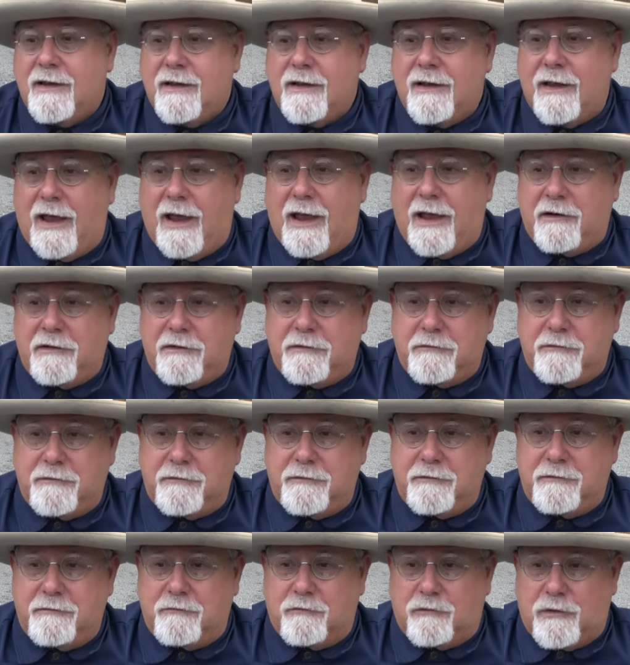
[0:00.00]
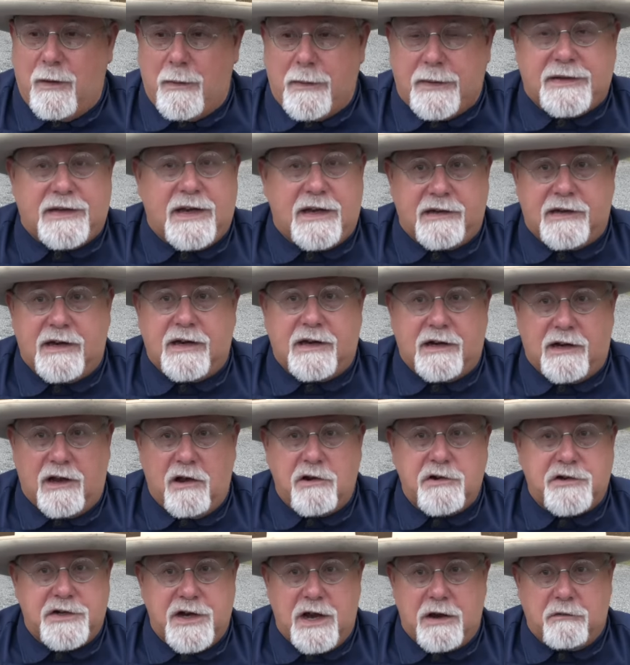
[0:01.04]
and Remington can
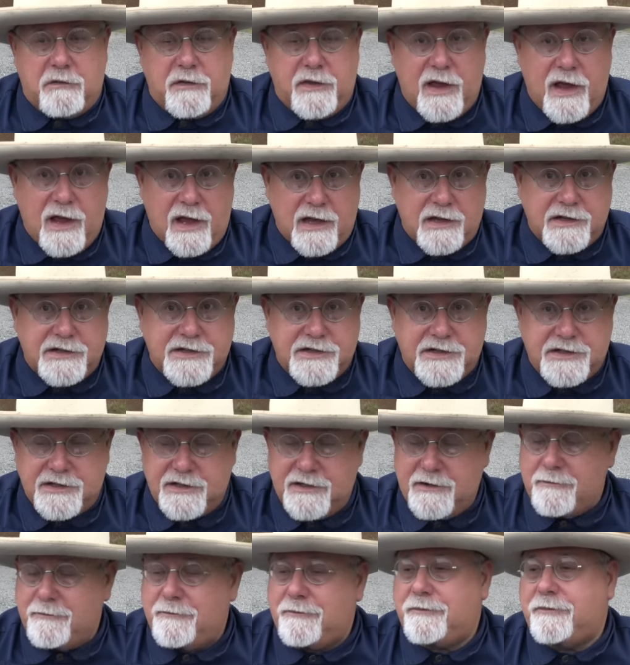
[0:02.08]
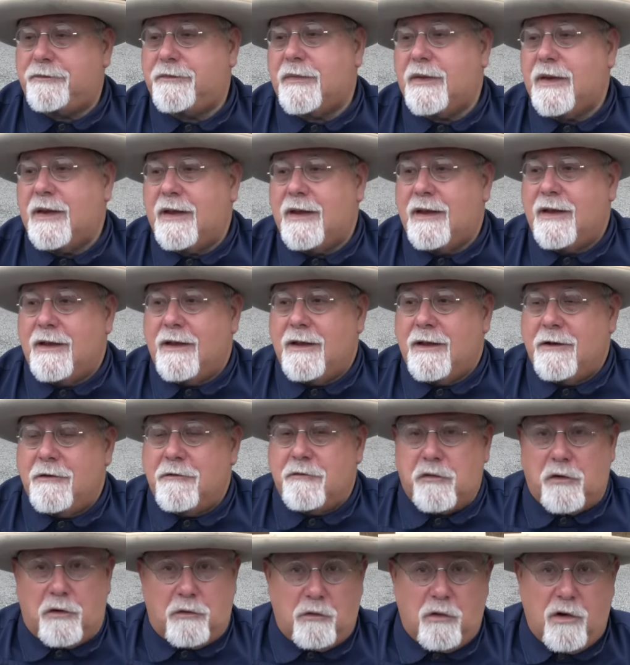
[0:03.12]
negotiate with us
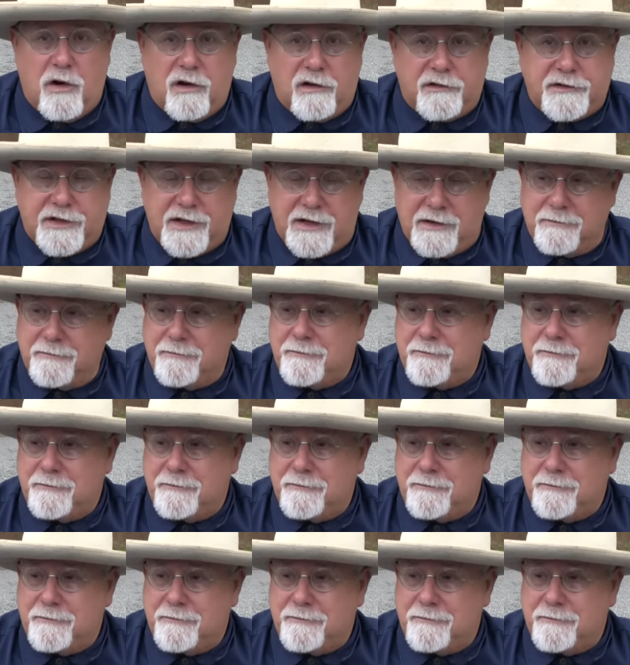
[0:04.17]
for a royalty,